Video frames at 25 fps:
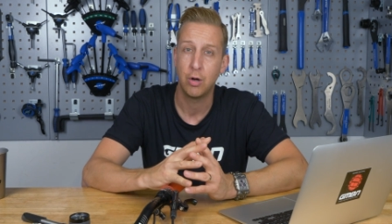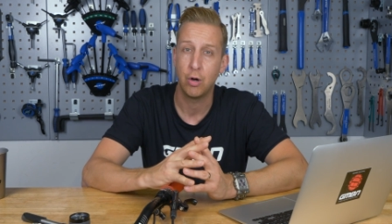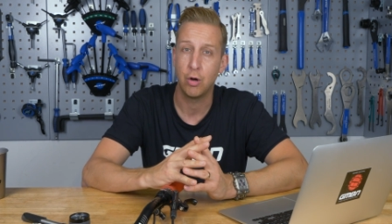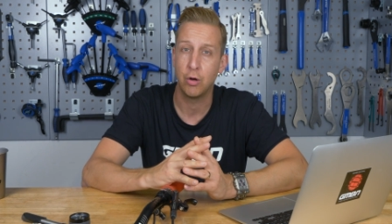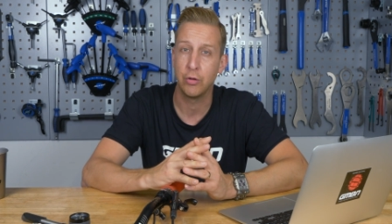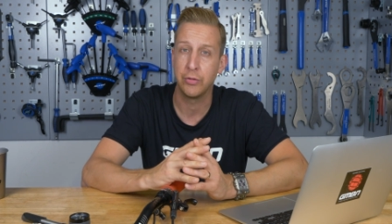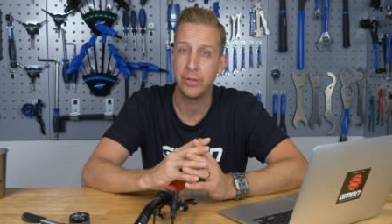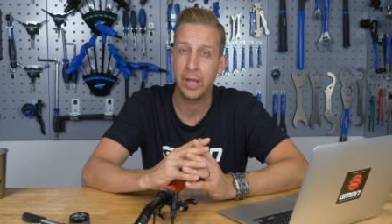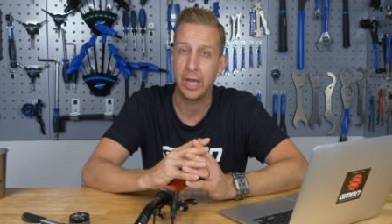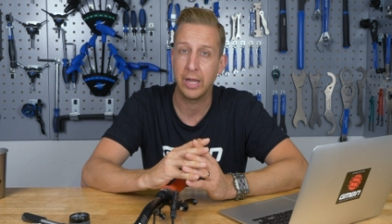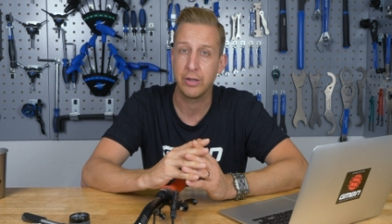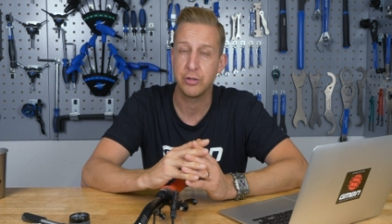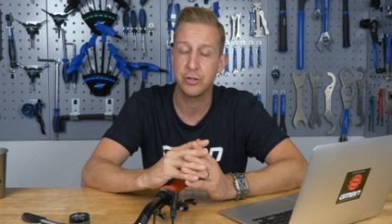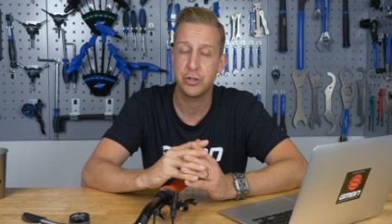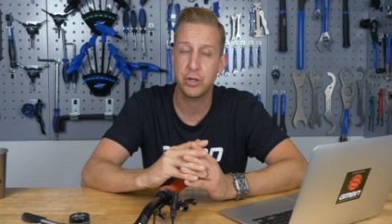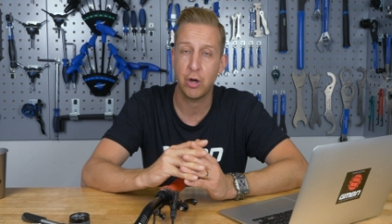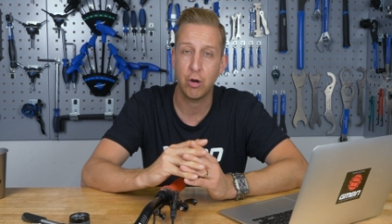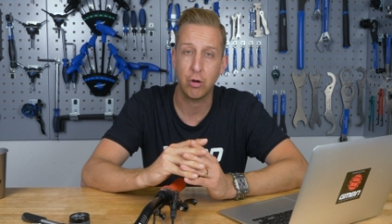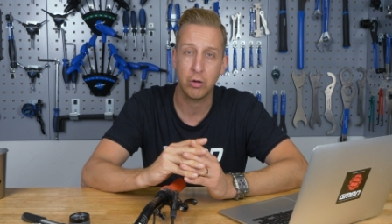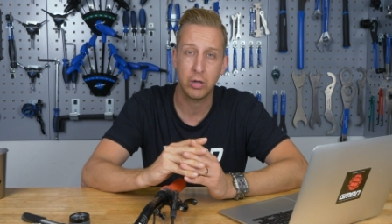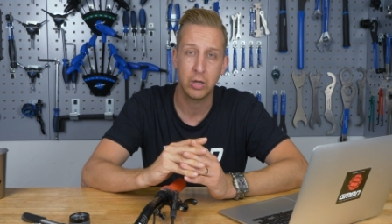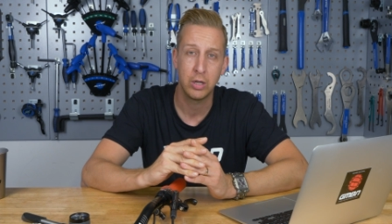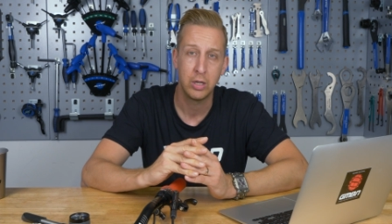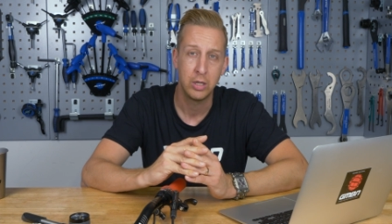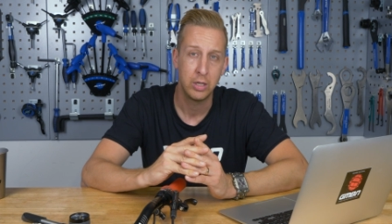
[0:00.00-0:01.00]
on that
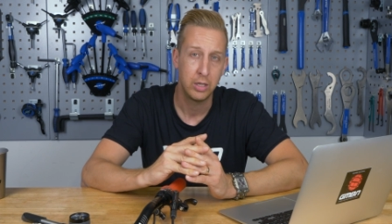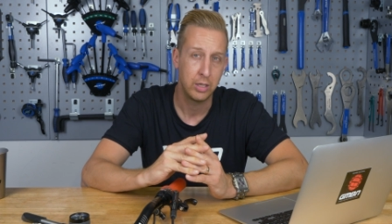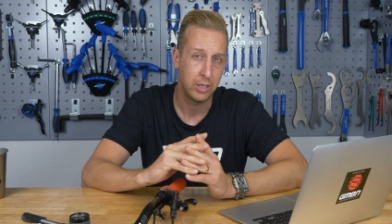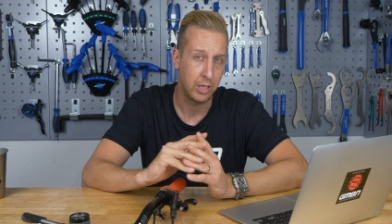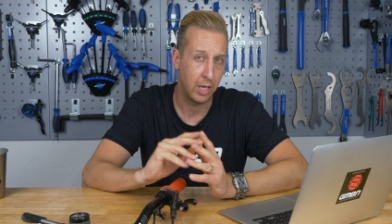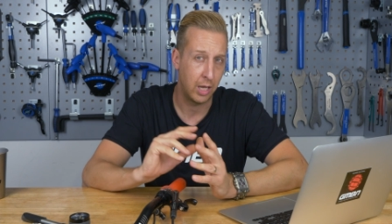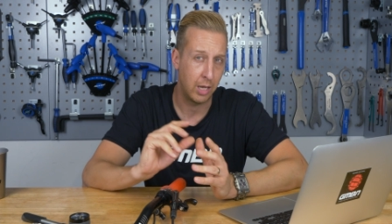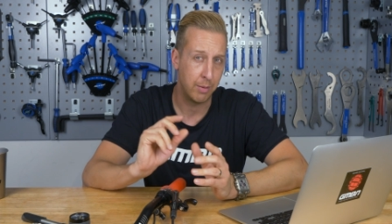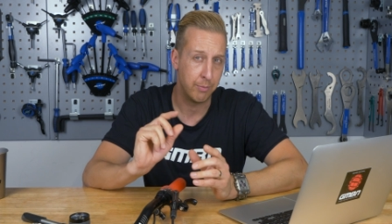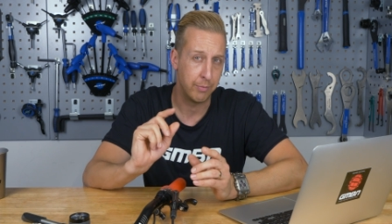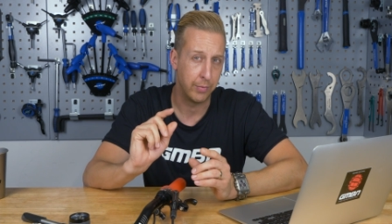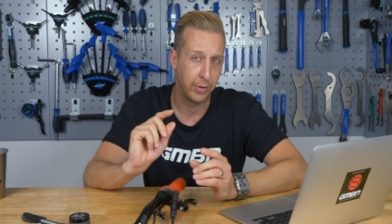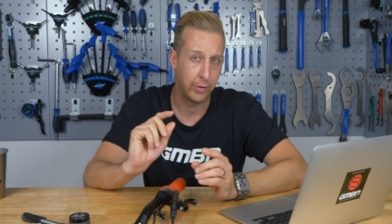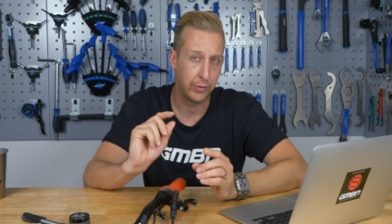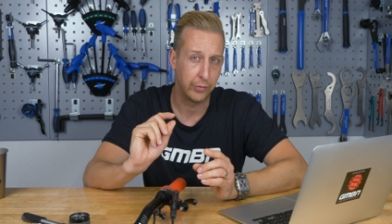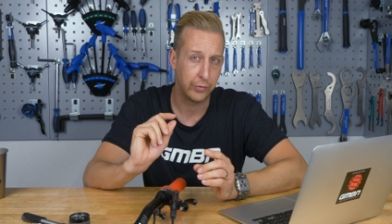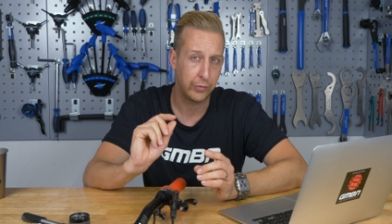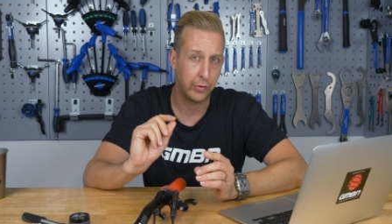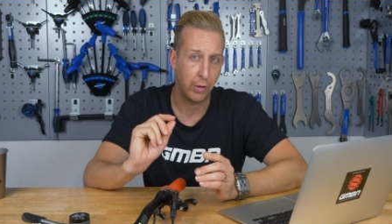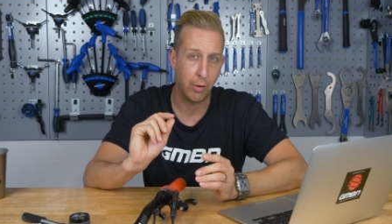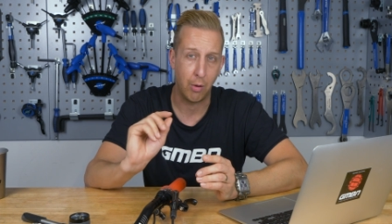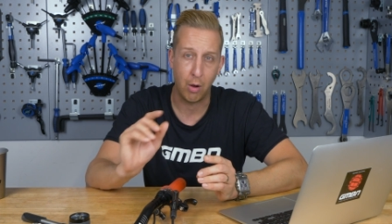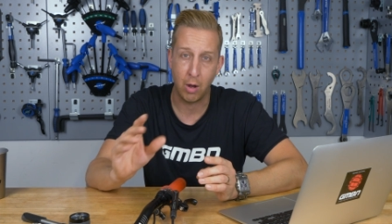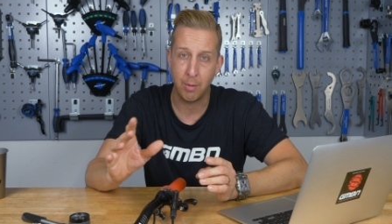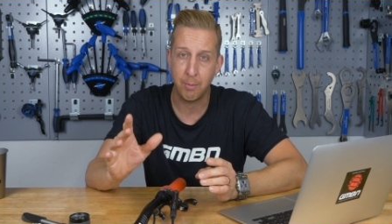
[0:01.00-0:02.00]
shock.
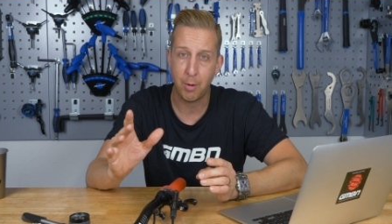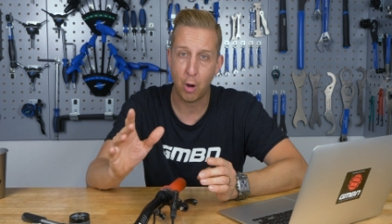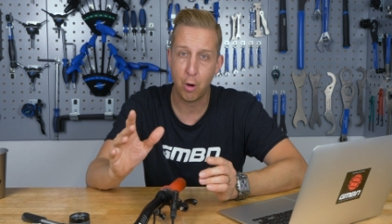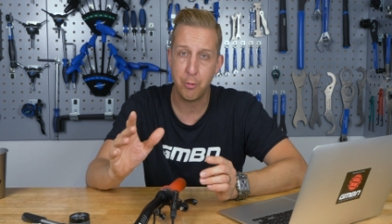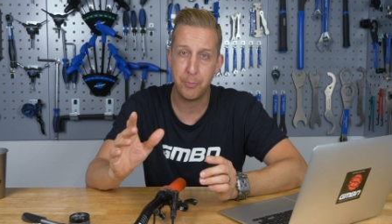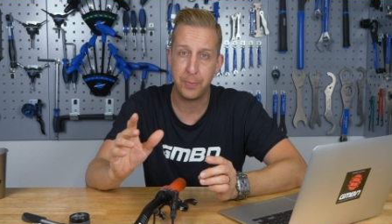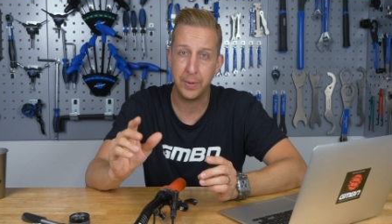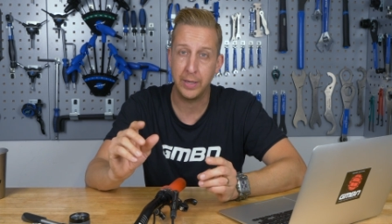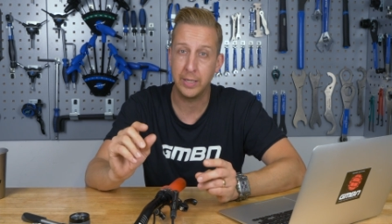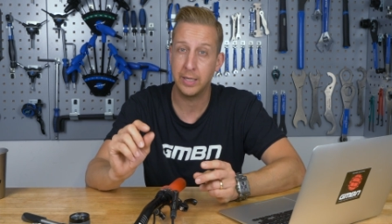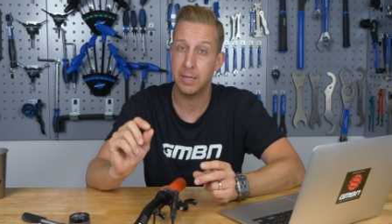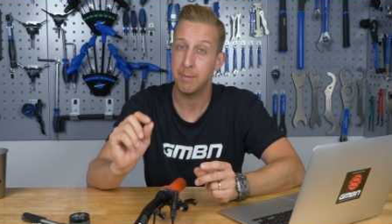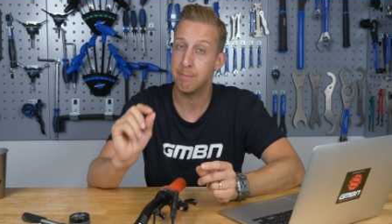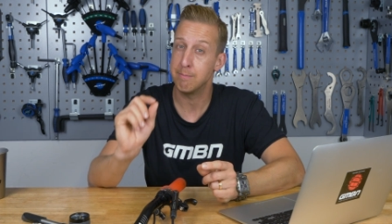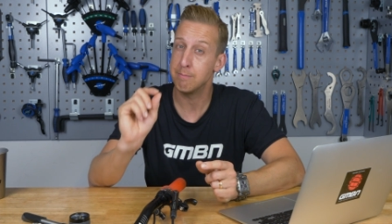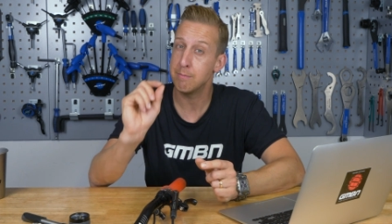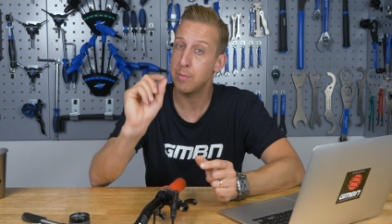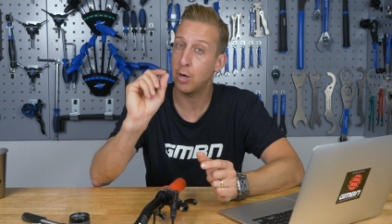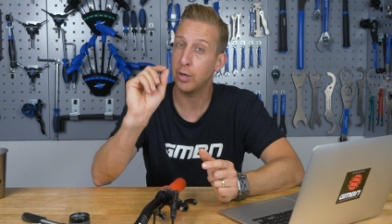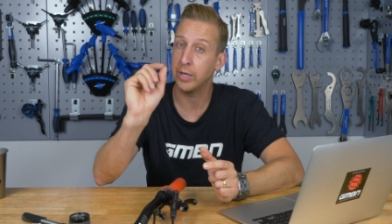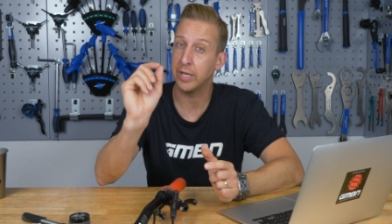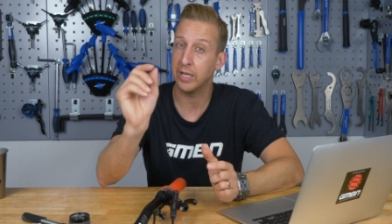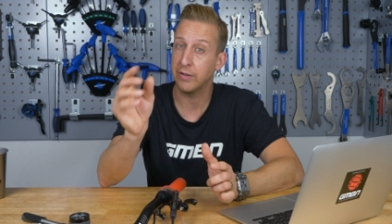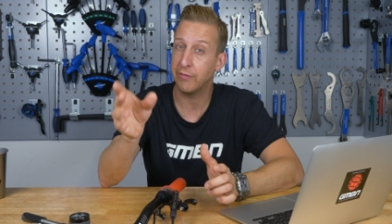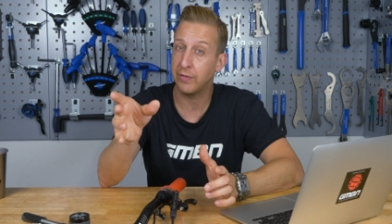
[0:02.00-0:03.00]
So I'm hoping it
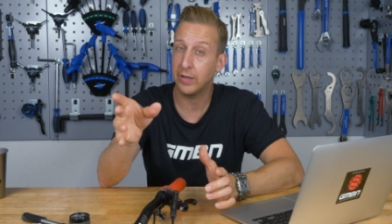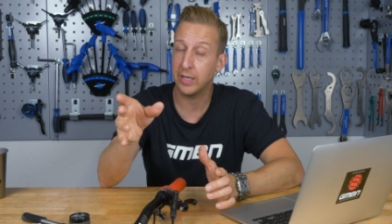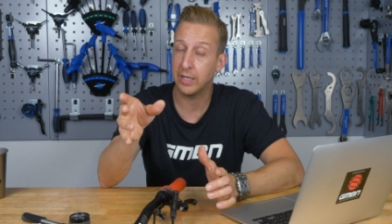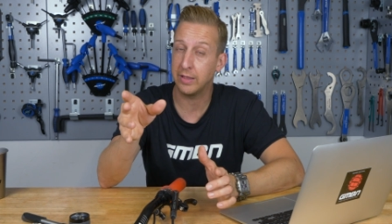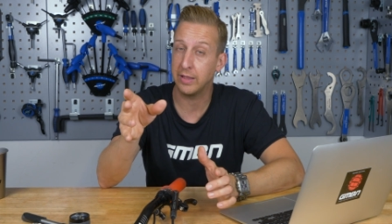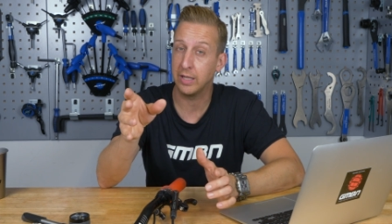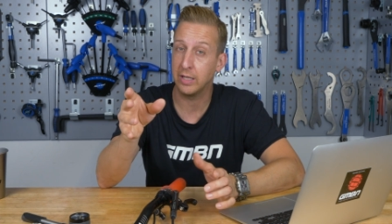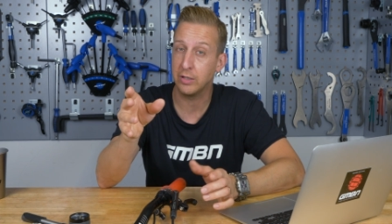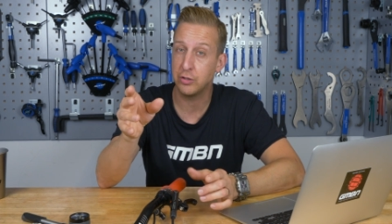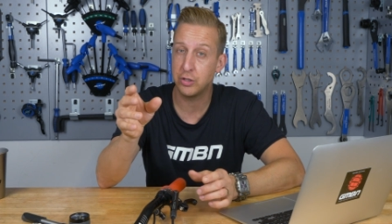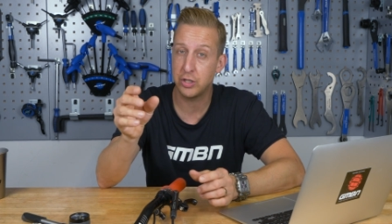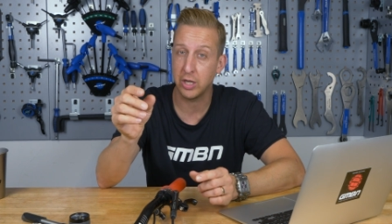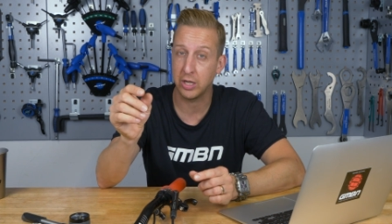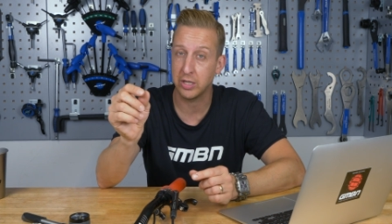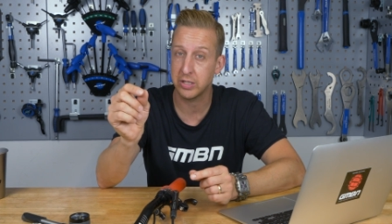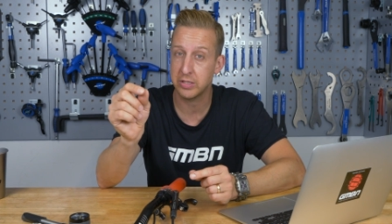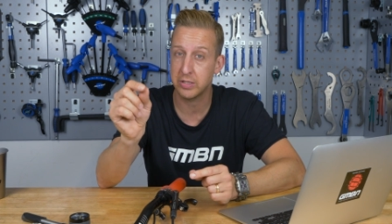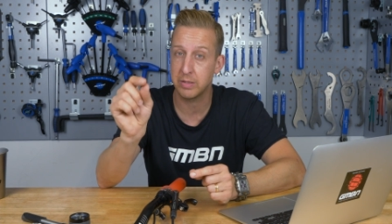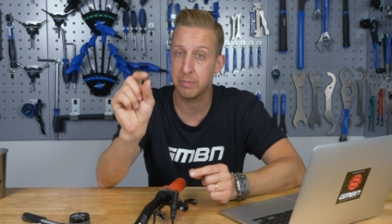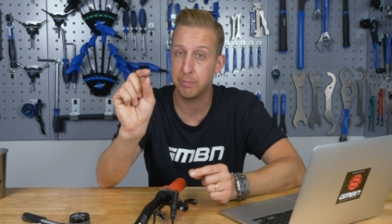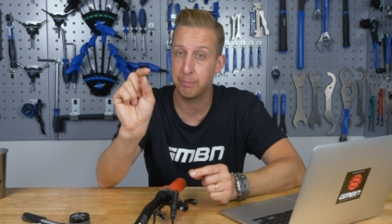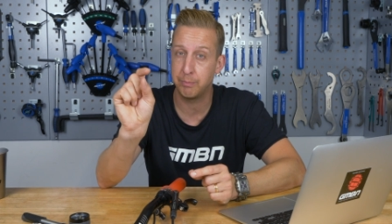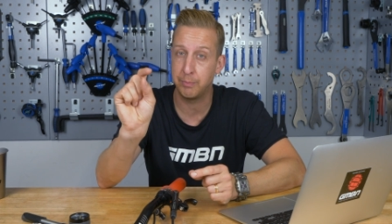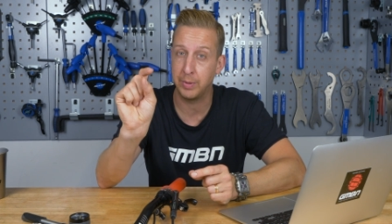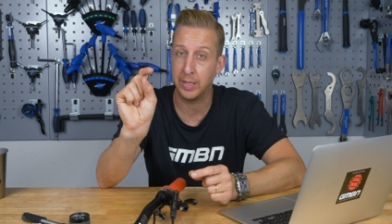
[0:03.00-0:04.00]
might, if anything,
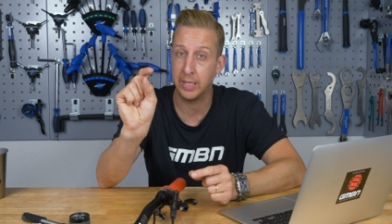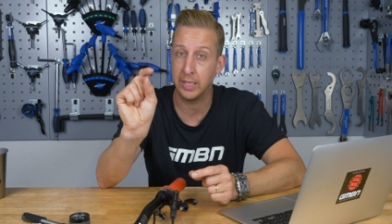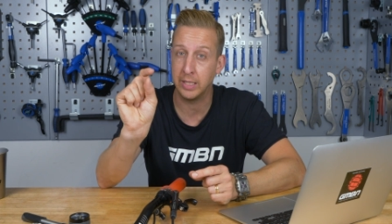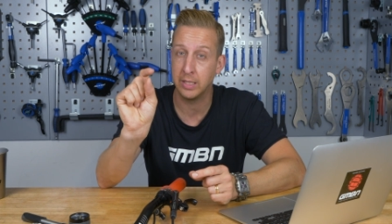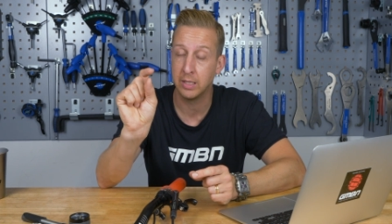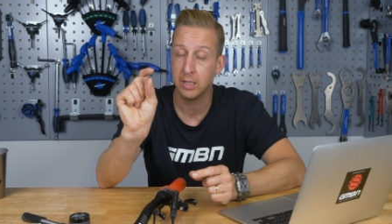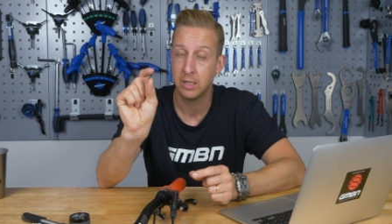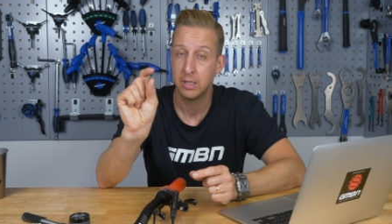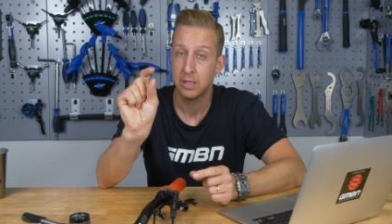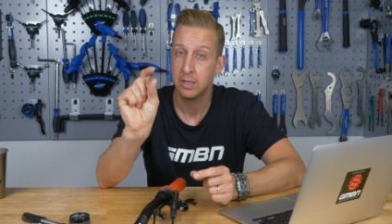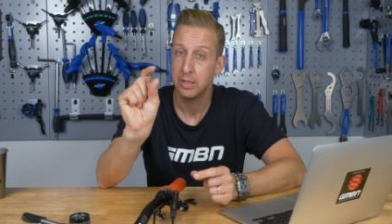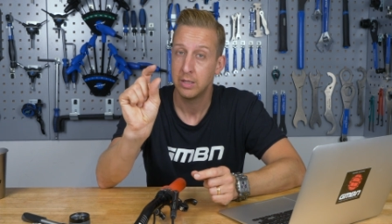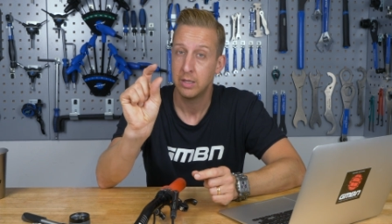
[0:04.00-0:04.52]
just be